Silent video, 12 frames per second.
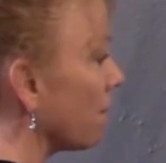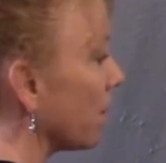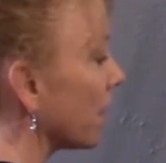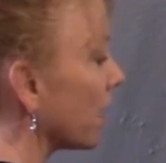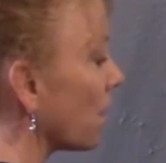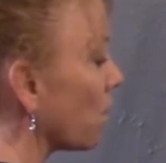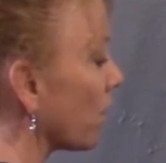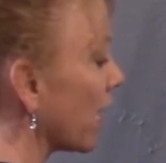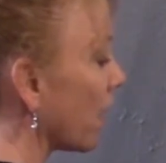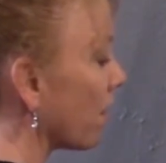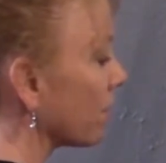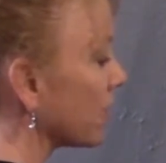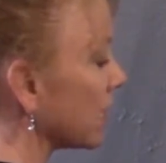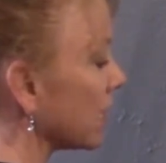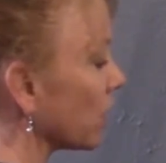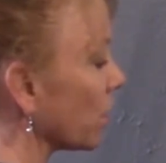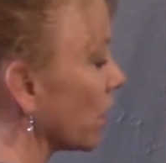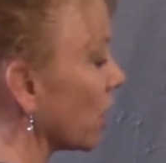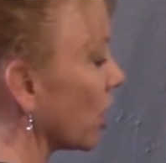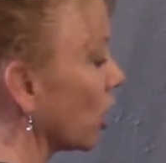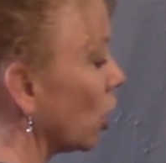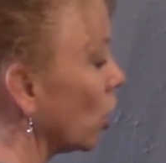But then I won't have to deal with a